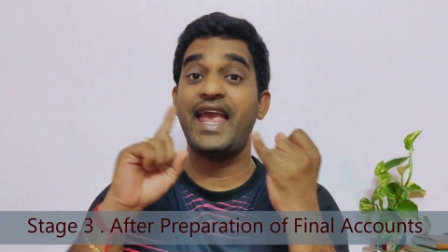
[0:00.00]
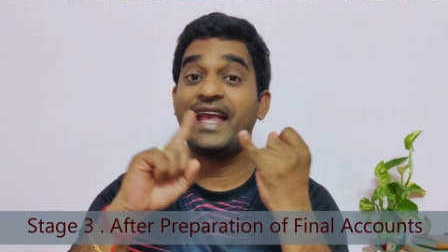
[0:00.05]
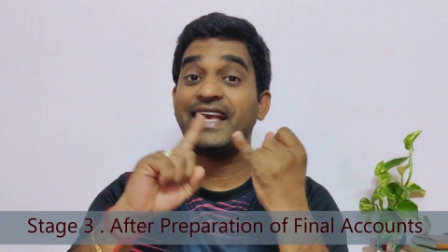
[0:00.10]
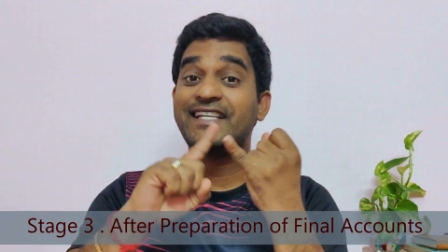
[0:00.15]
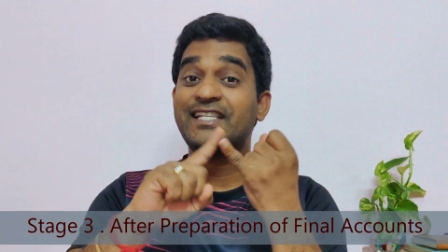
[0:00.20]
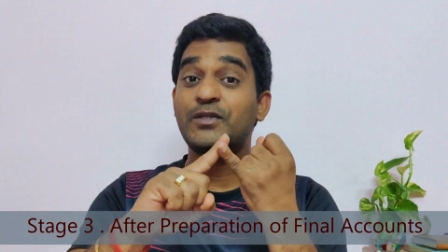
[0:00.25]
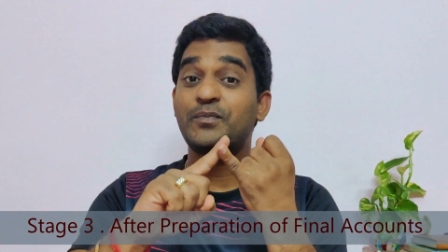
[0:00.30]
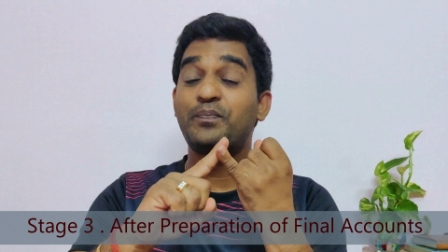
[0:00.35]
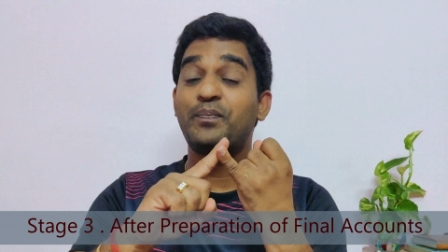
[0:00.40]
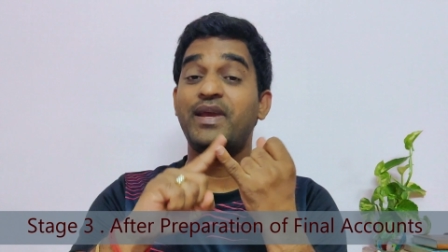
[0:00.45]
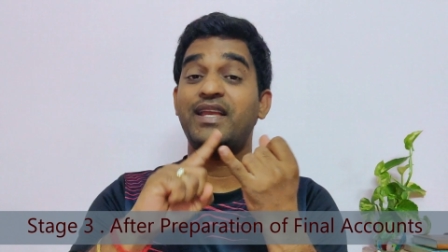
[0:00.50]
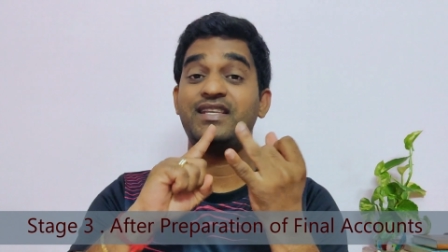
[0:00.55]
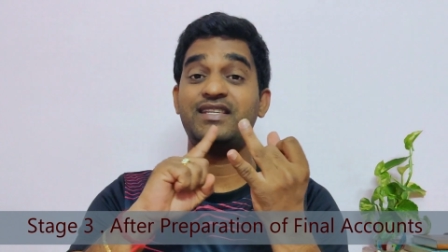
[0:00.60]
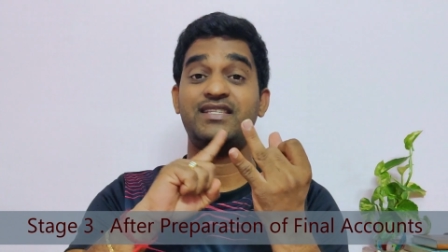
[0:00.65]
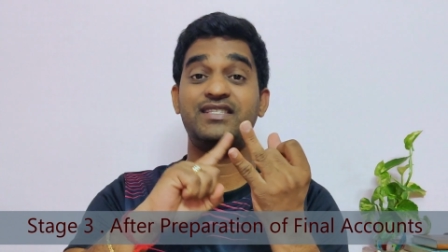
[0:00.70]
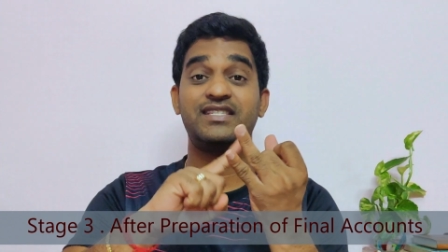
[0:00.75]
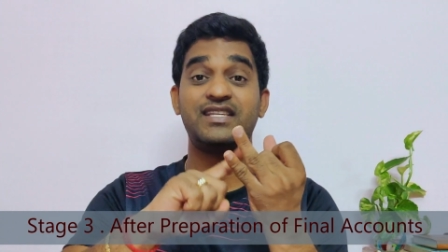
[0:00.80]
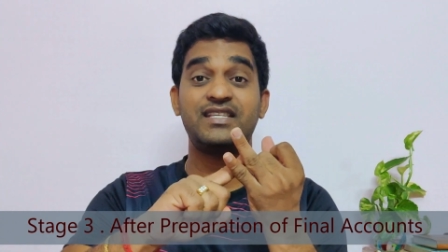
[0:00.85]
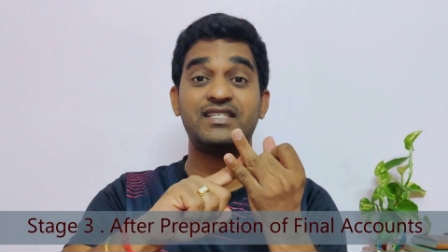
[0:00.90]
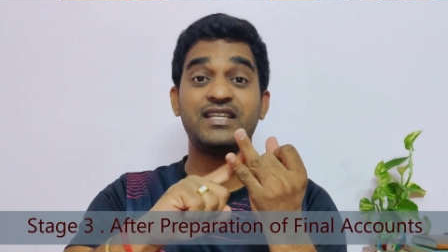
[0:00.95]

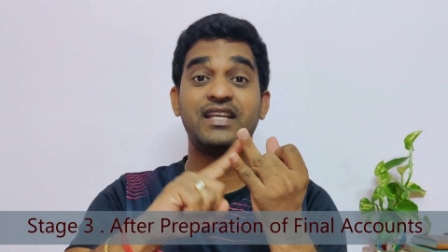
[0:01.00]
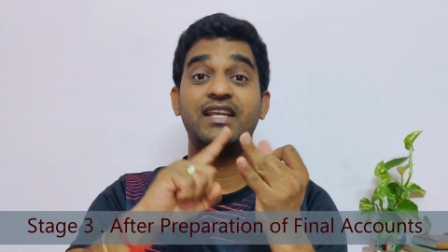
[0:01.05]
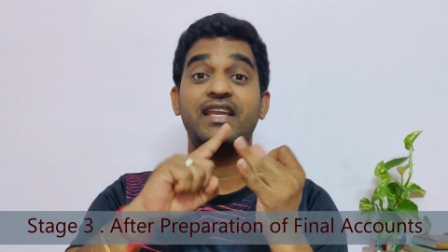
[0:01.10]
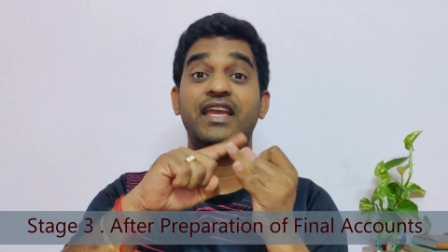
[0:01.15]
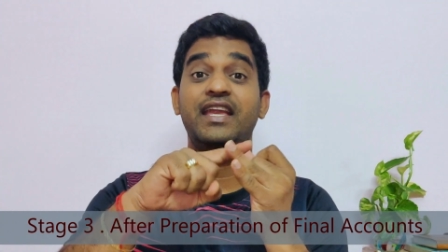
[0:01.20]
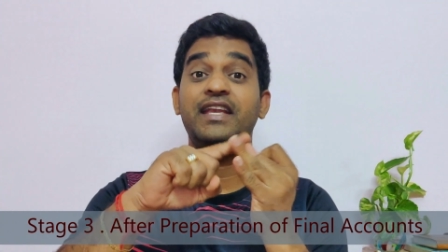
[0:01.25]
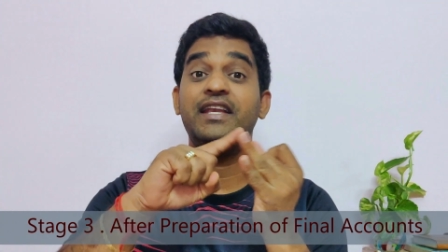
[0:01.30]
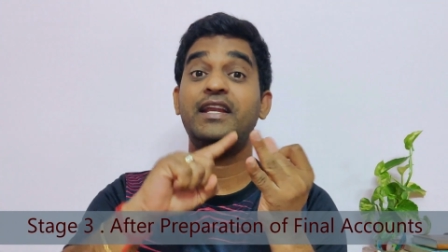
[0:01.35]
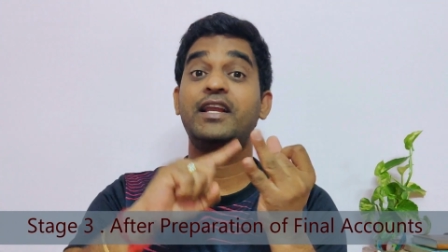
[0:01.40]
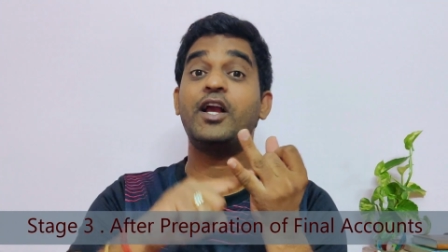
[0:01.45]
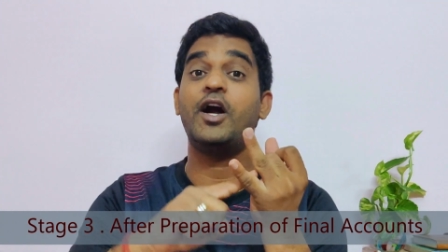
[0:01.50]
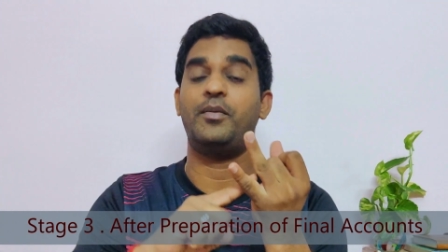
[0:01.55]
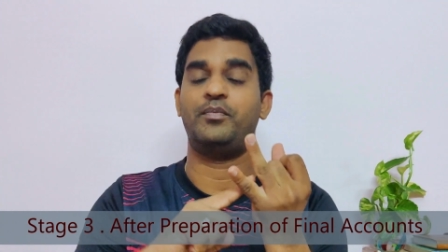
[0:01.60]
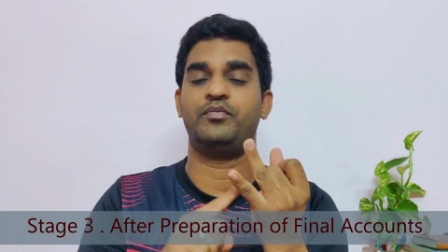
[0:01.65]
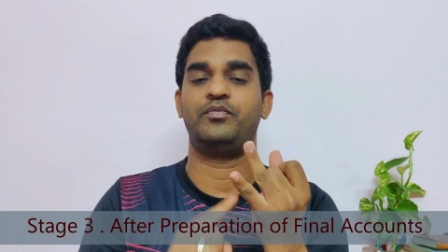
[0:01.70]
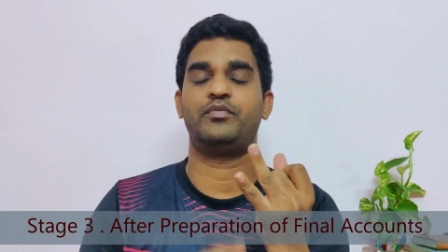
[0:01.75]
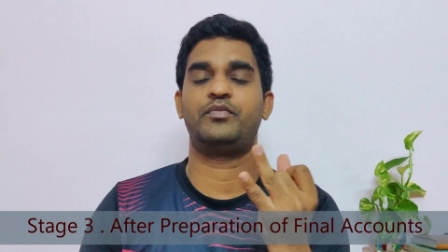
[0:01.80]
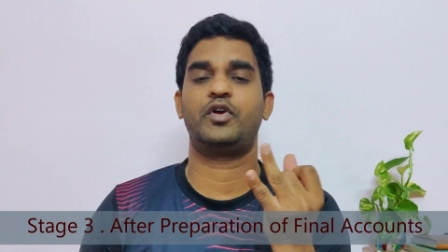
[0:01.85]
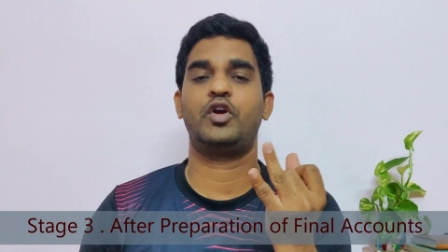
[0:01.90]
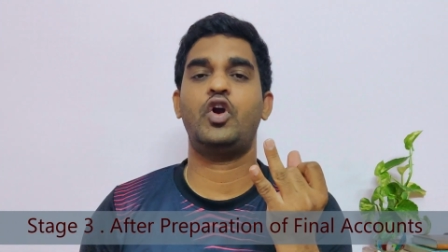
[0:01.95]
expenses and
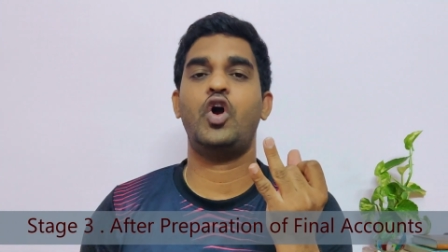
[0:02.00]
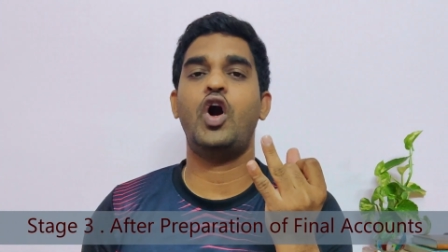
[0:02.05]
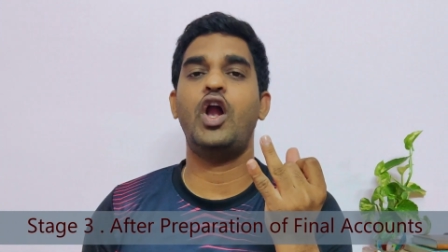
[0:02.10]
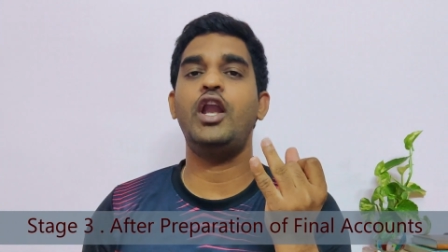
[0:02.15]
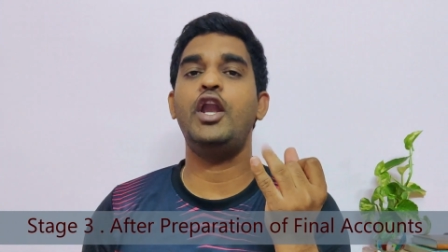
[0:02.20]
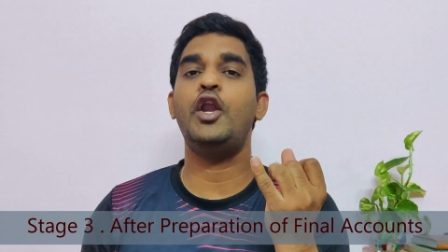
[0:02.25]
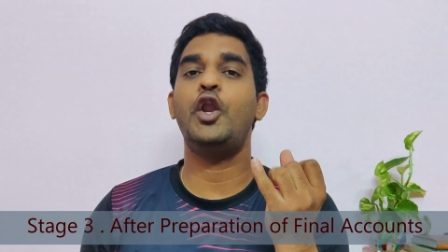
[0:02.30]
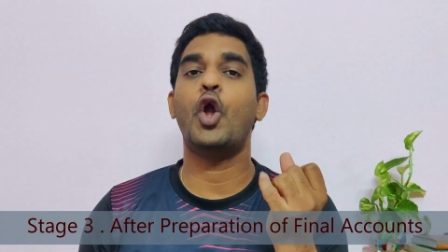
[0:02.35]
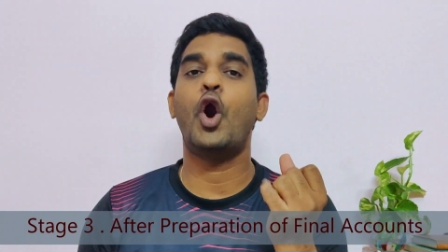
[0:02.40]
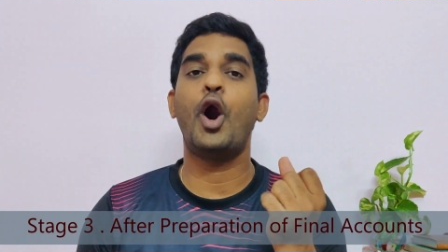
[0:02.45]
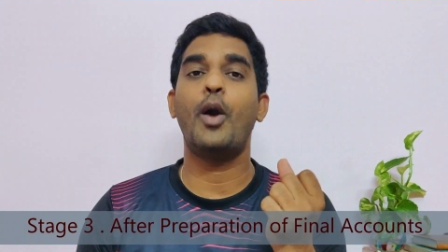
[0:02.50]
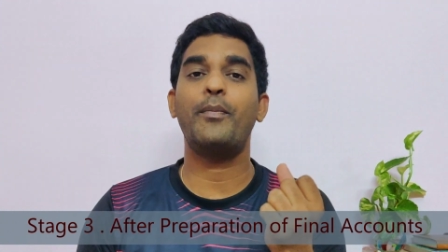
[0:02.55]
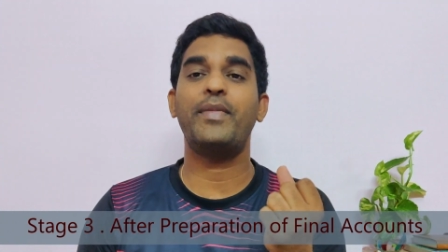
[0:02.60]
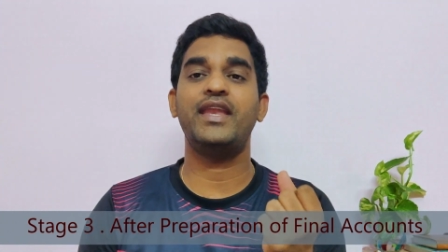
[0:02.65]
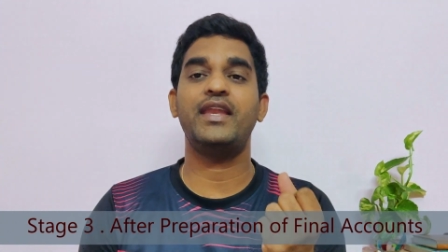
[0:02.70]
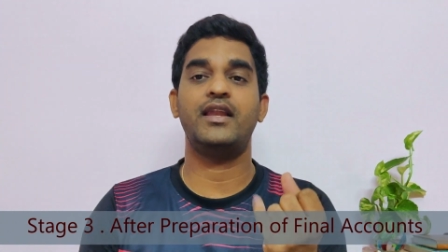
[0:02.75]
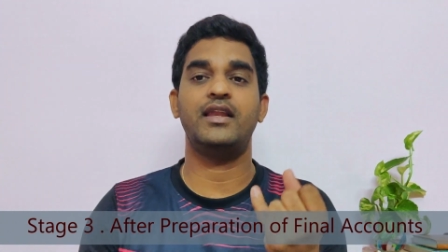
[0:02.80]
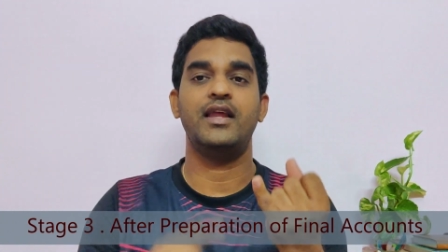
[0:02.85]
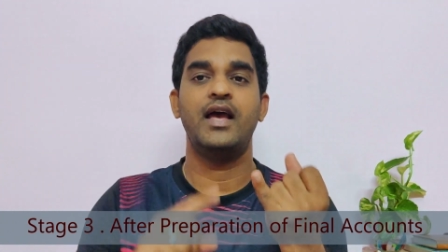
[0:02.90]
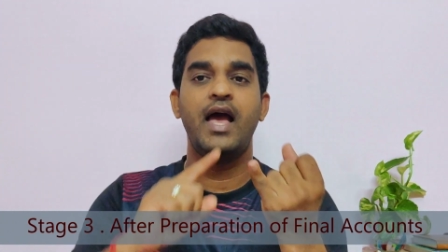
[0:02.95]
income called
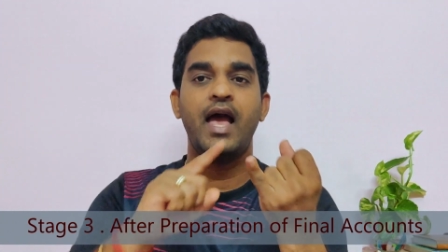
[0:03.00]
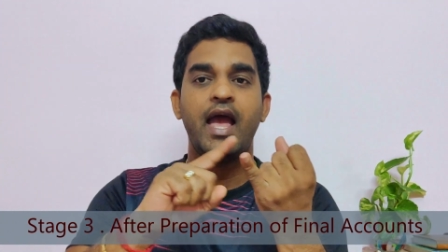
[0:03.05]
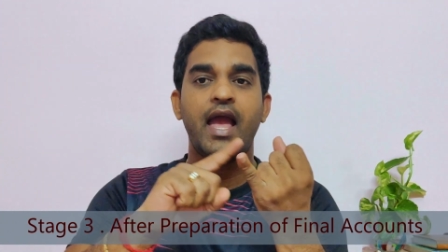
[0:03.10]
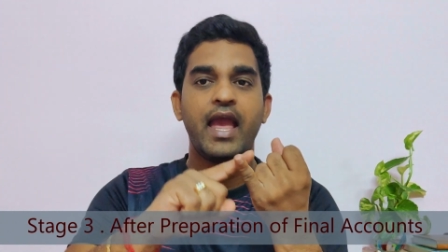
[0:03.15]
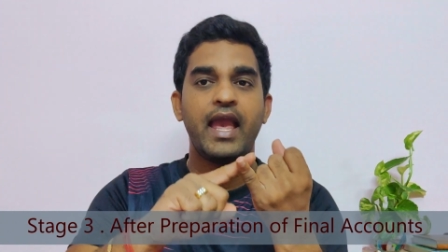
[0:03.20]
nominal